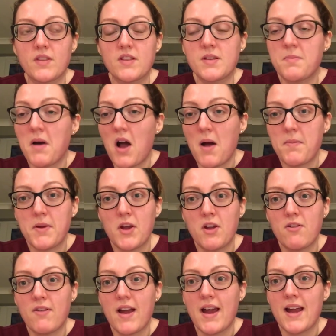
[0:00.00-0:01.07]
tomato
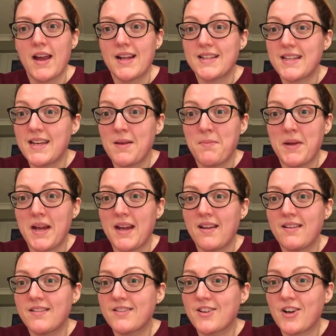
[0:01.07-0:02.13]
puree, a tin of
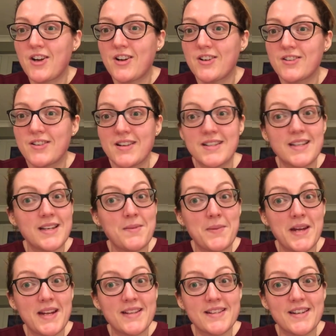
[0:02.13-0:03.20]
beans, cause a tin of
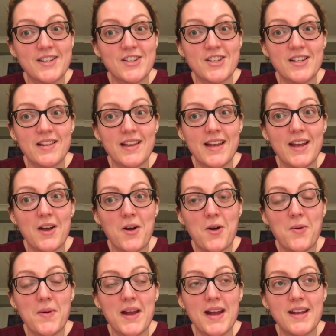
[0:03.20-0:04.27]
beans and a chilli
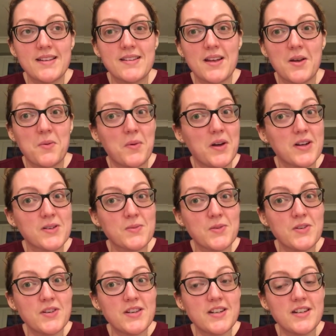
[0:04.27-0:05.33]
always works
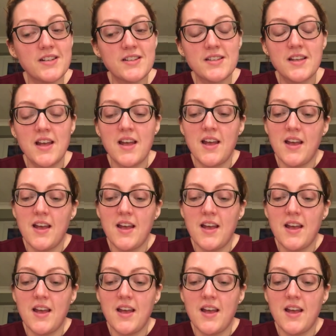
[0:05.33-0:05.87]
wonders.